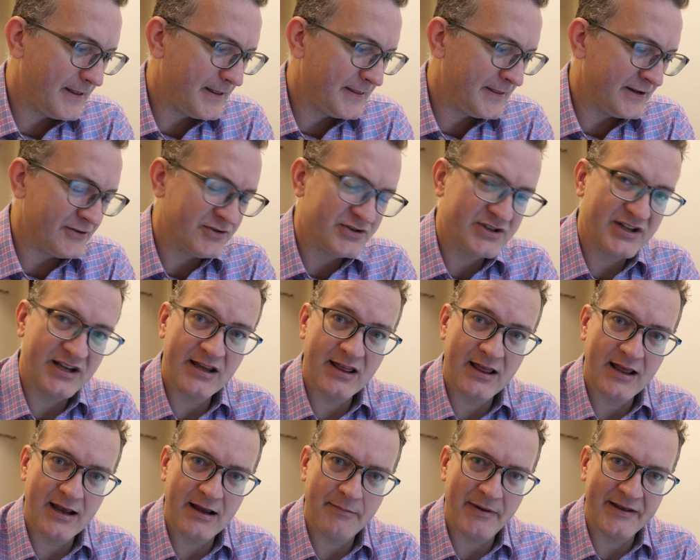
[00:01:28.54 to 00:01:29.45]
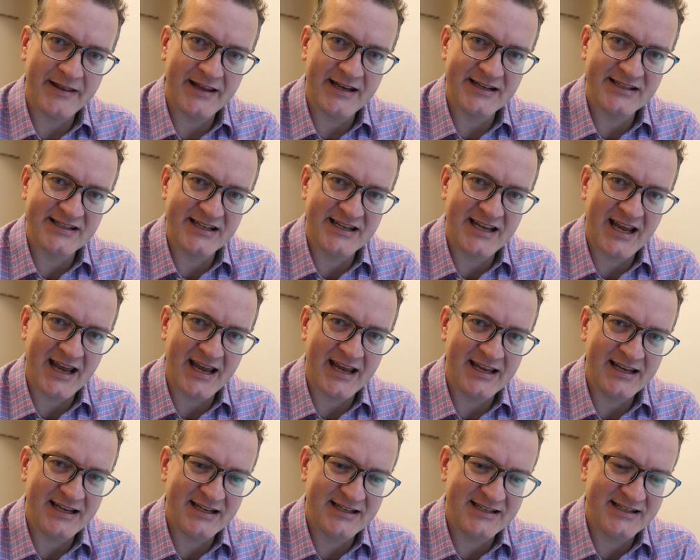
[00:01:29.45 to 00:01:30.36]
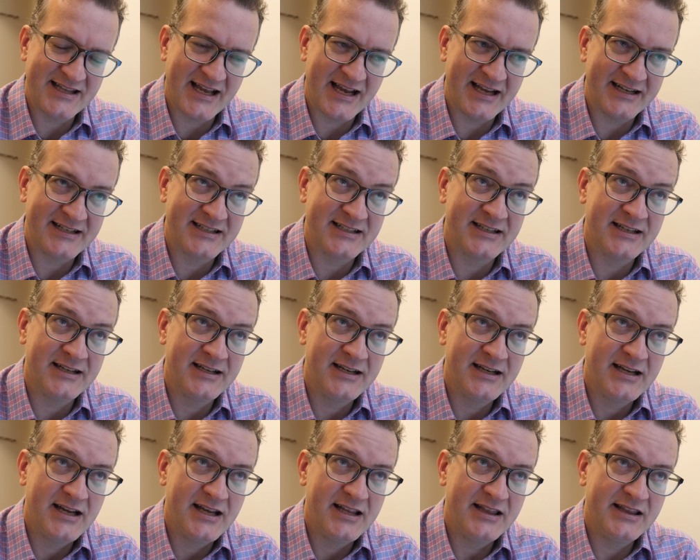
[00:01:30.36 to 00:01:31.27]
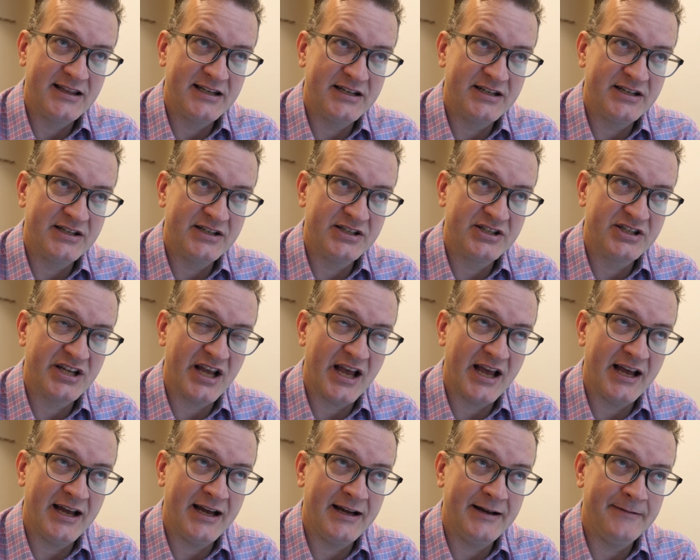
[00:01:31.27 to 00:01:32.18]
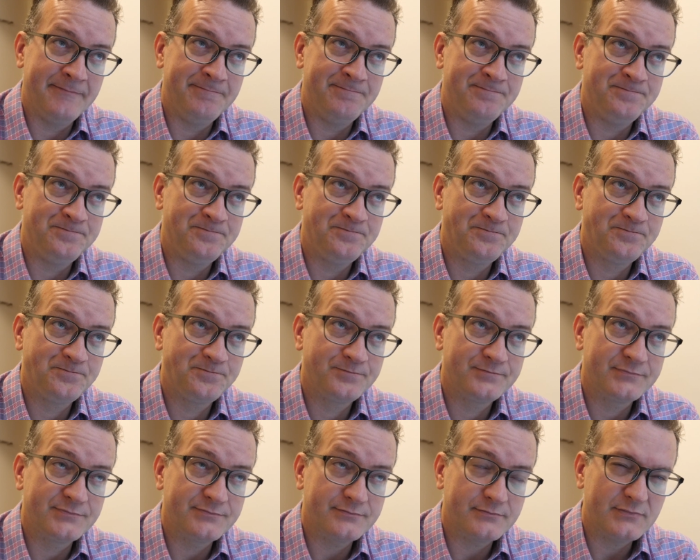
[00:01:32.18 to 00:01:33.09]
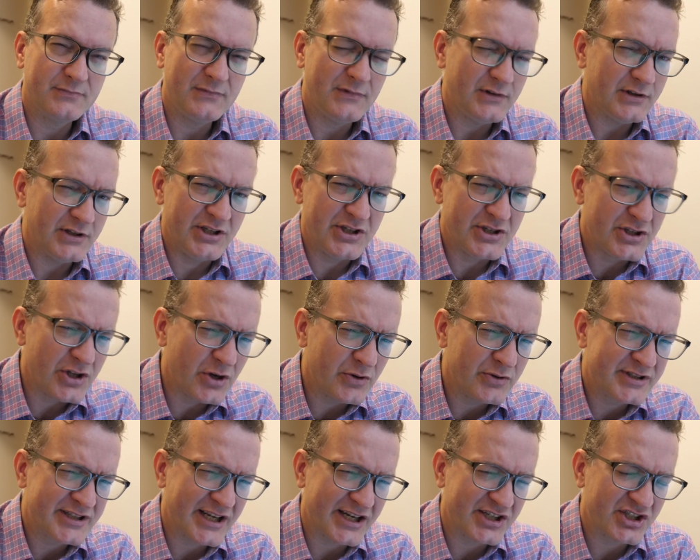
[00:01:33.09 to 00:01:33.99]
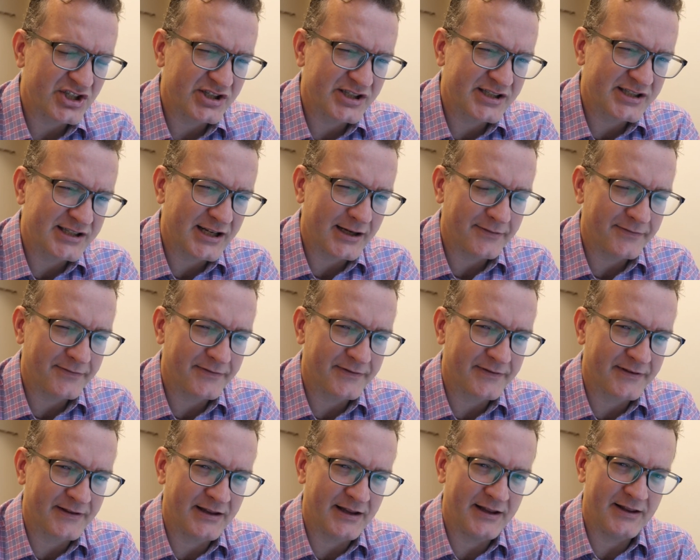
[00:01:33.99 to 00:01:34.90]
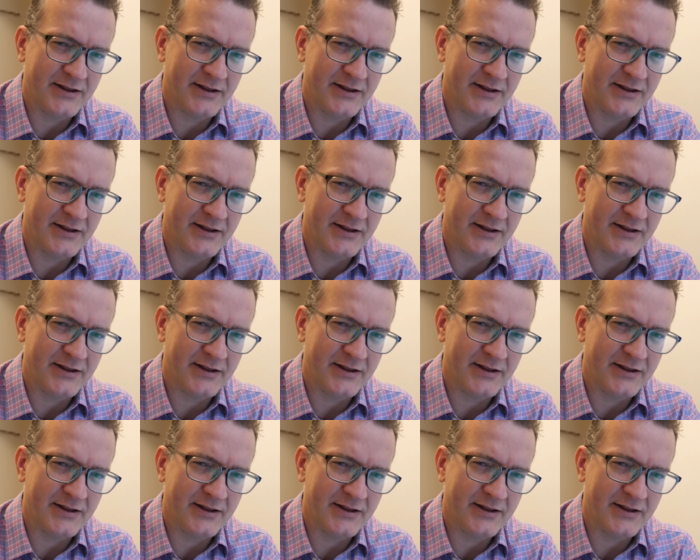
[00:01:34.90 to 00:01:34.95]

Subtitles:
The interesting thing about the SDK is that there's no session stuff.